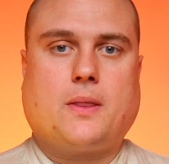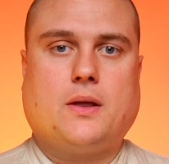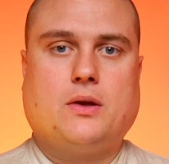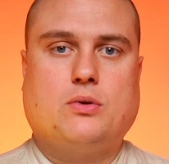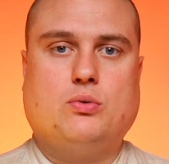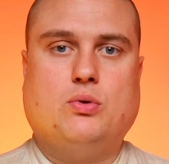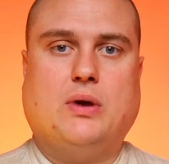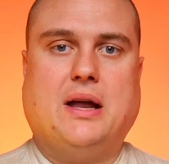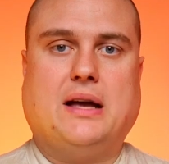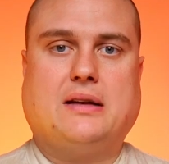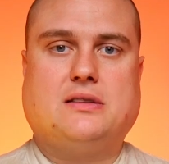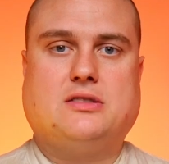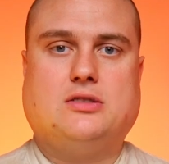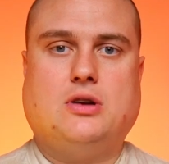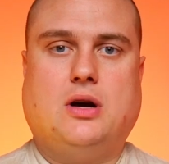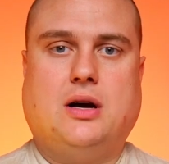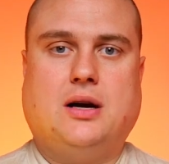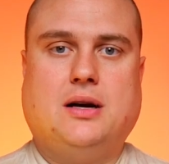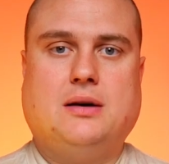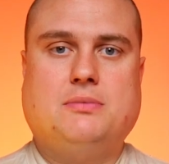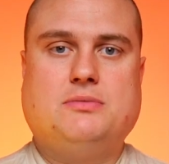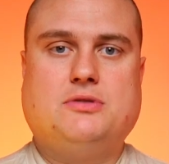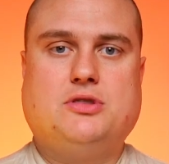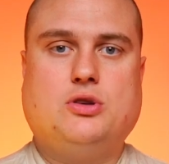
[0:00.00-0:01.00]
You relax your
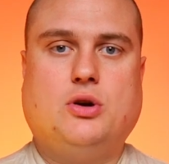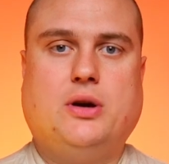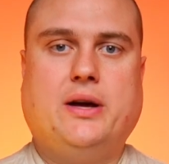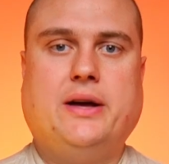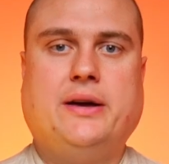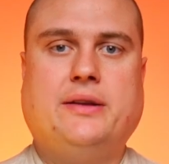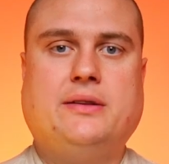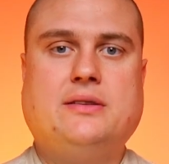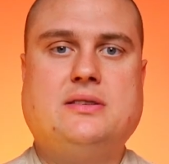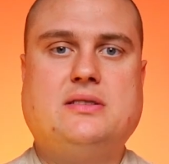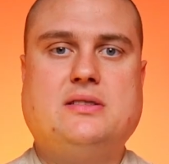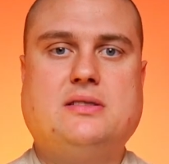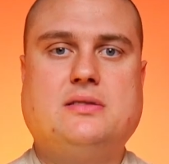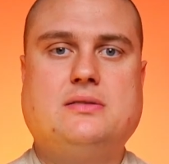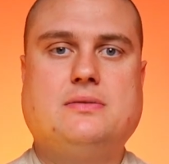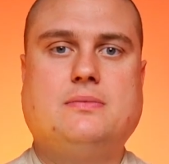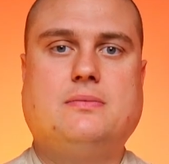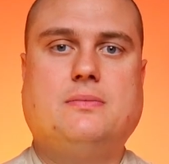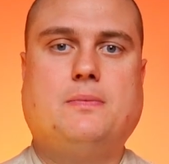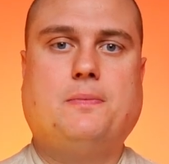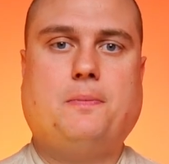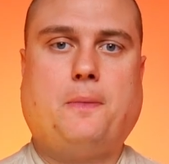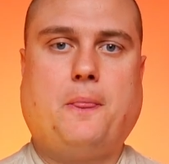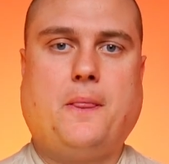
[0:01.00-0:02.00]
arms, your hands,
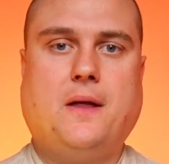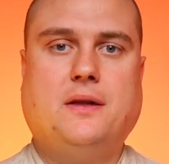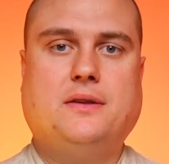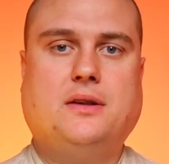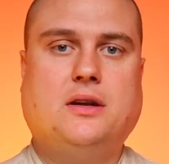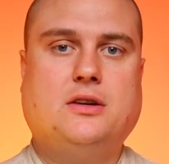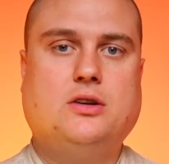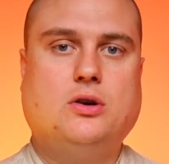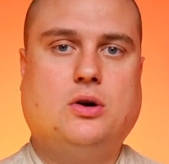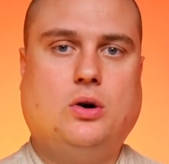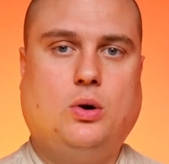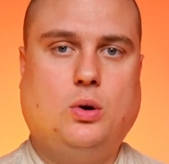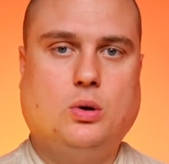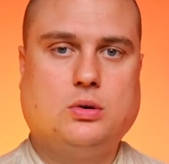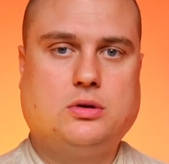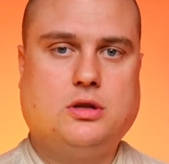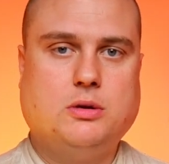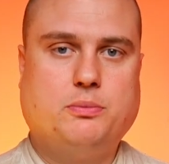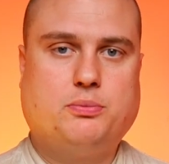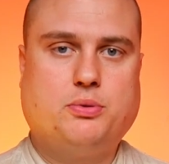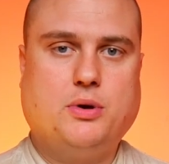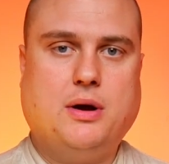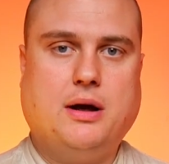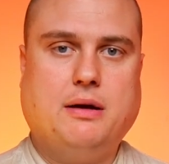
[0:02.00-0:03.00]
and then you hold the
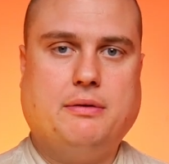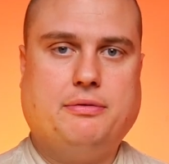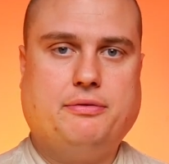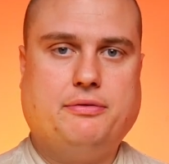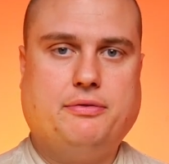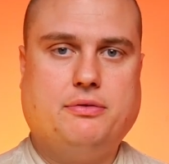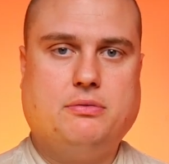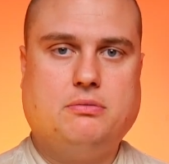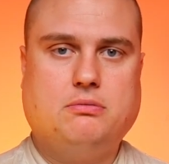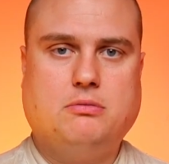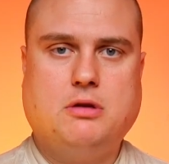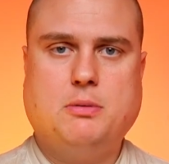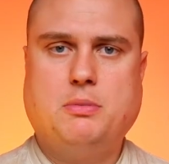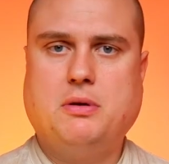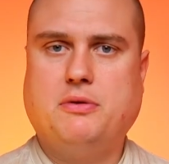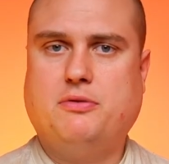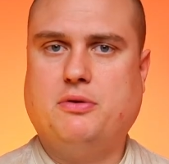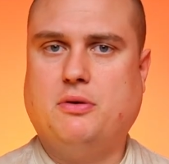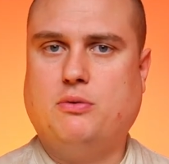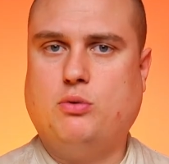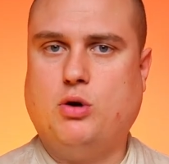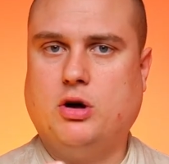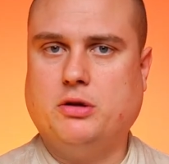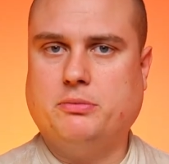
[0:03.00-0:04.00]
breath maybe
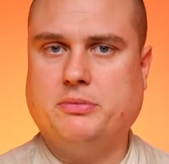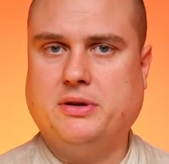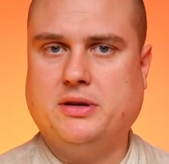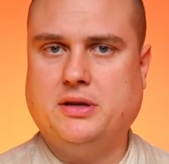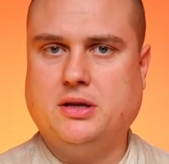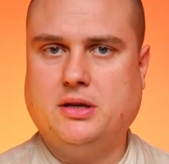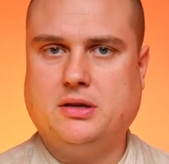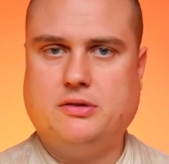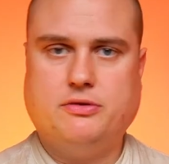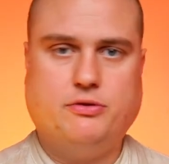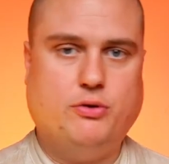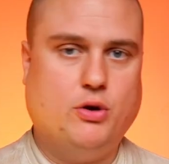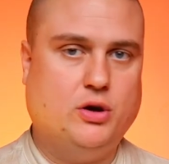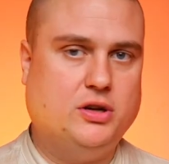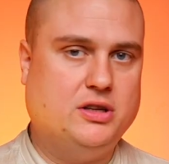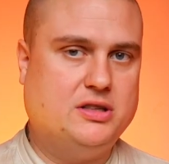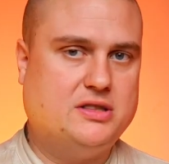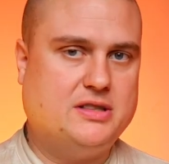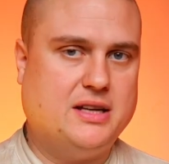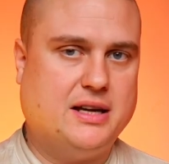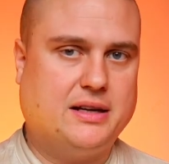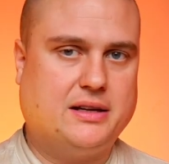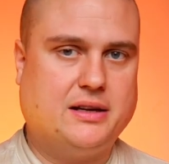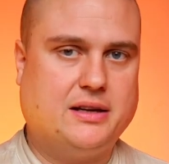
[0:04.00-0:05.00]
for 1 minute, 30
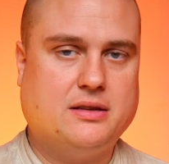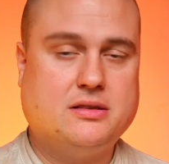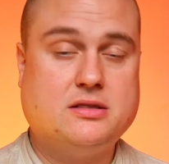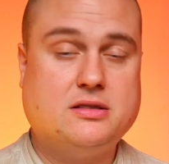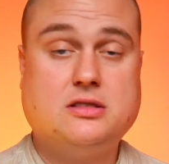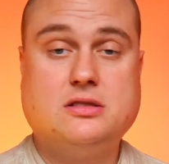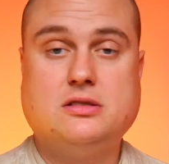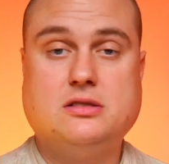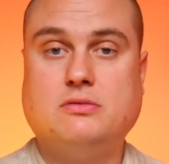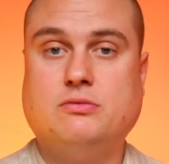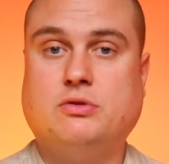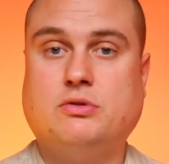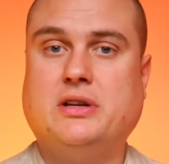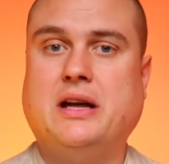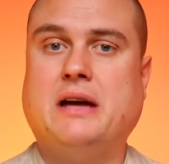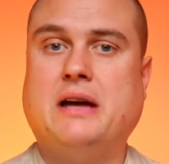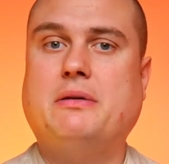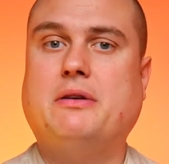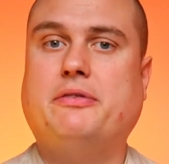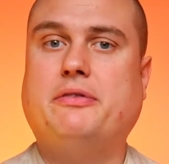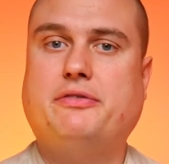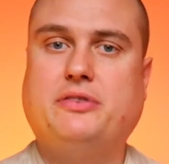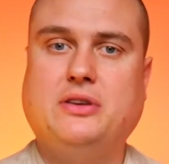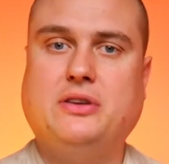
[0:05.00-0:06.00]
seconds,
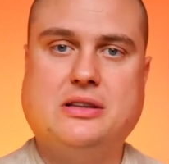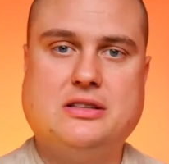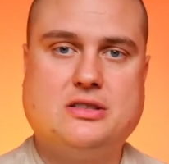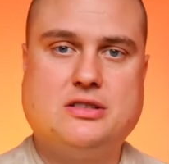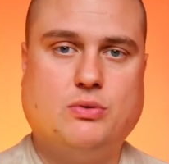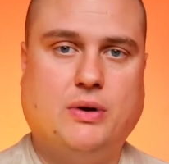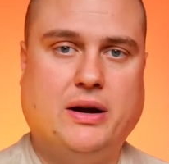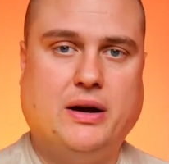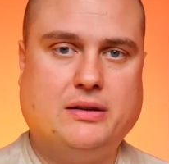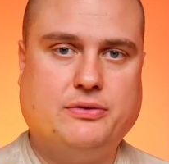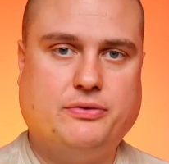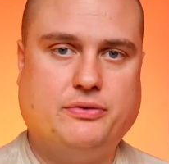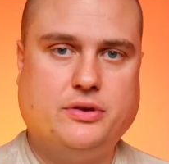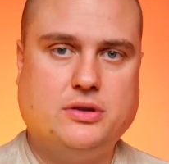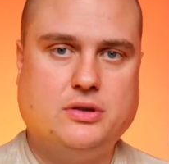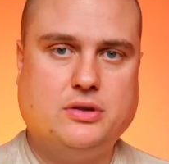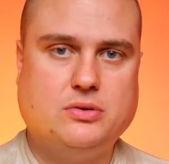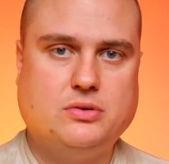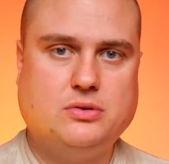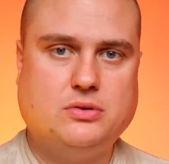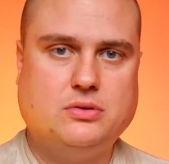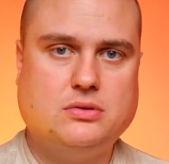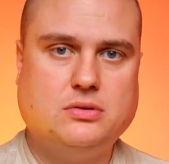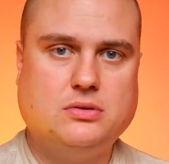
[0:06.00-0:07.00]
whatever feels right for
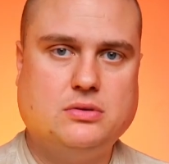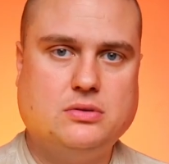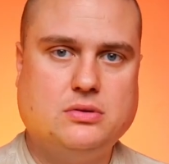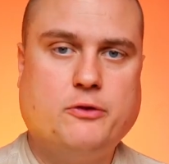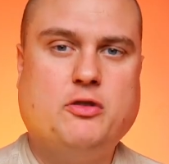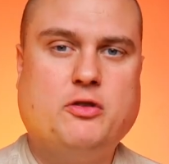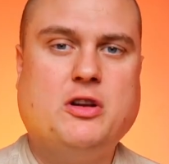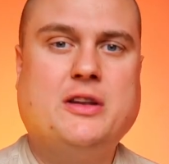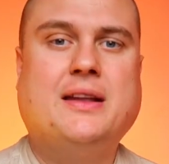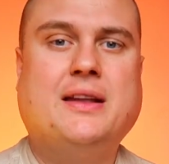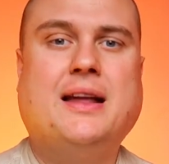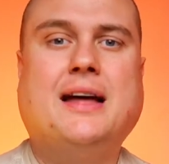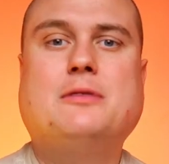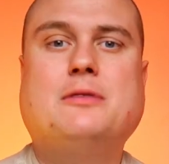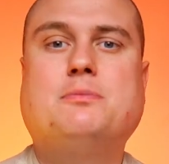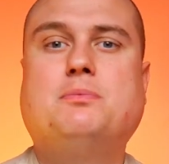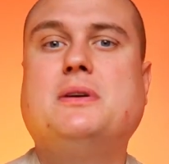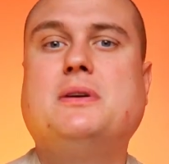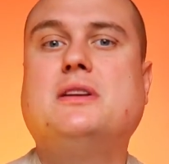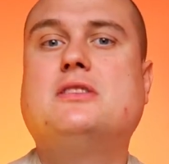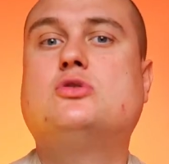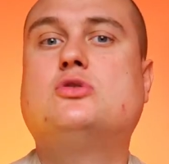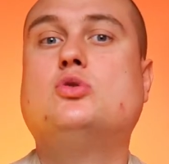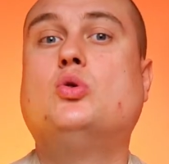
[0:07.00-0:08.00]
you. You will not
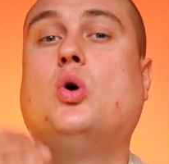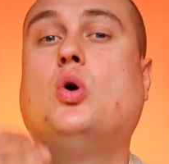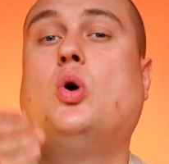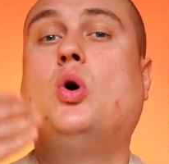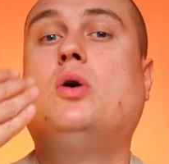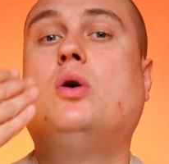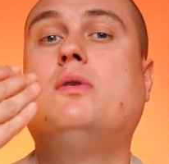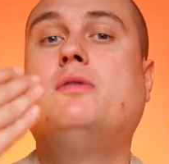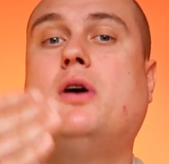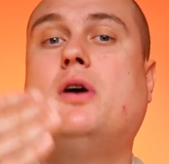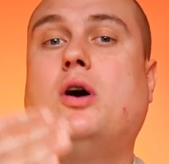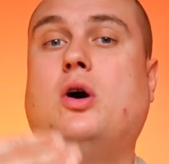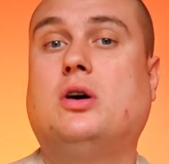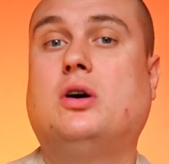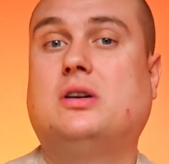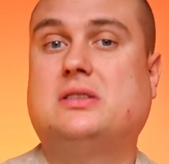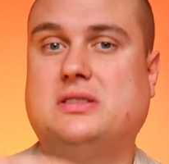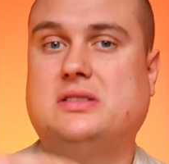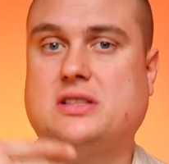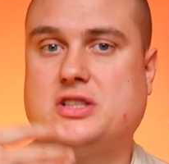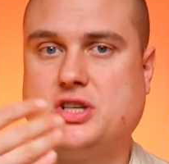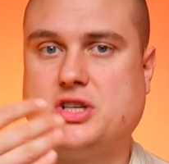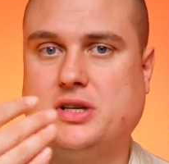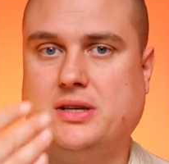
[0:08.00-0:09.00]
be so
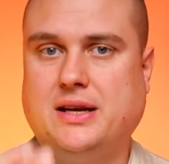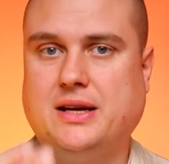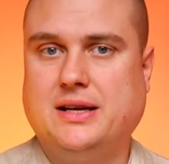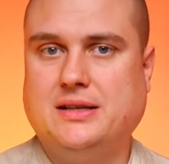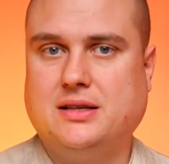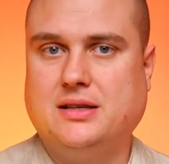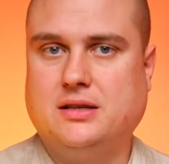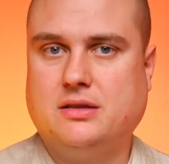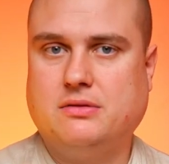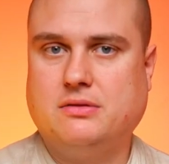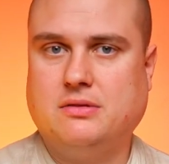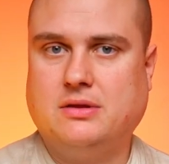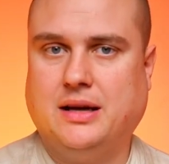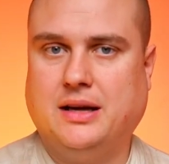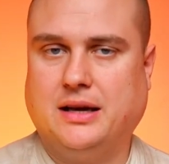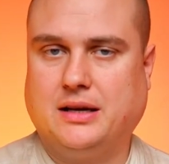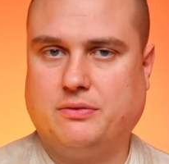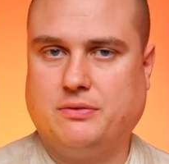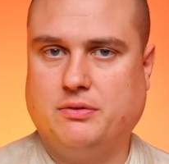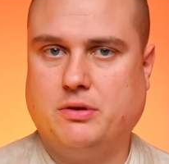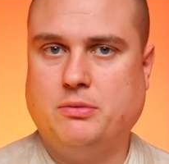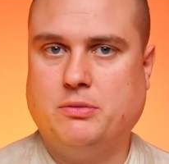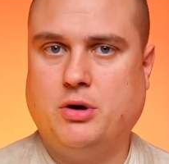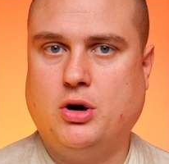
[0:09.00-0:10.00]
over-oxygenated like
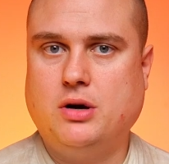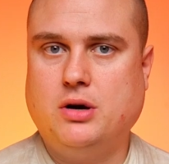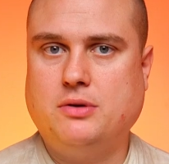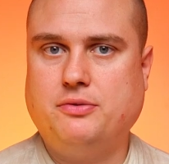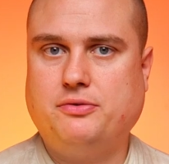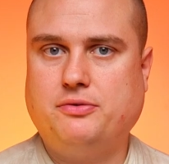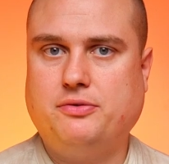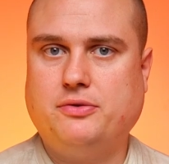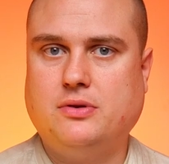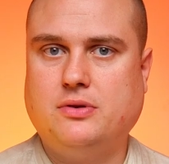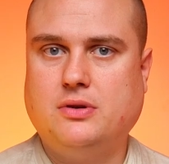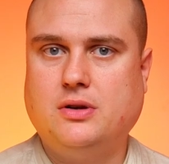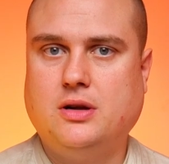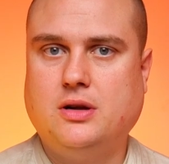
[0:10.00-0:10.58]
Wim Hof,